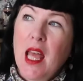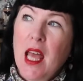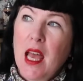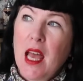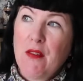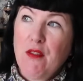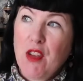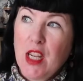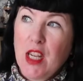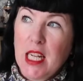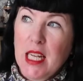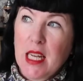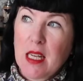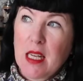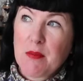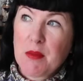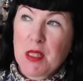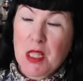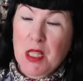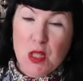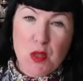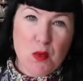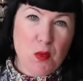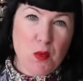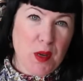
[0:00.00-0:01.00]
And really, I'm
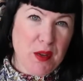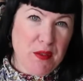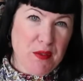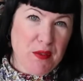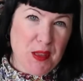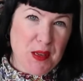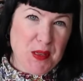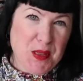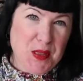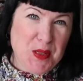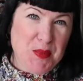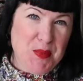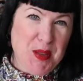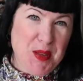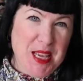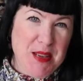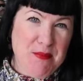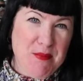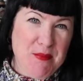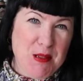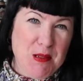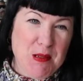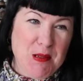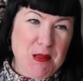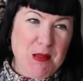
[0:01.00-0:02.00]
still one of those
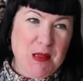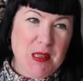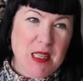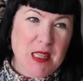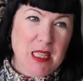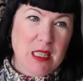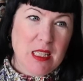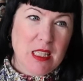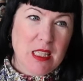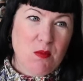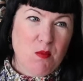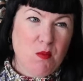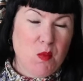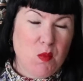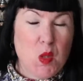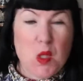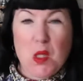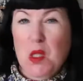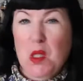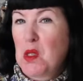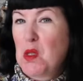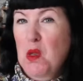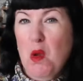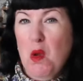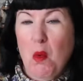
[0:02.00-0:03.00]
people,
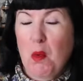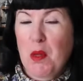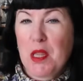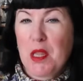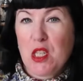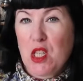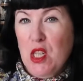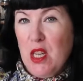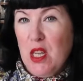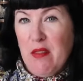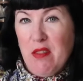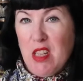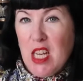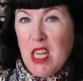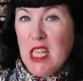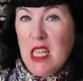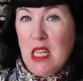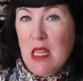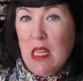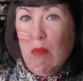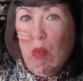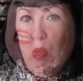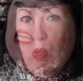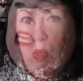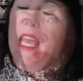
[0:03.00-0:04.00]
just not with a shaved head
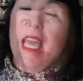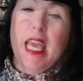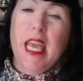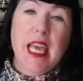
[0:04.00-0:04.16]
anymore.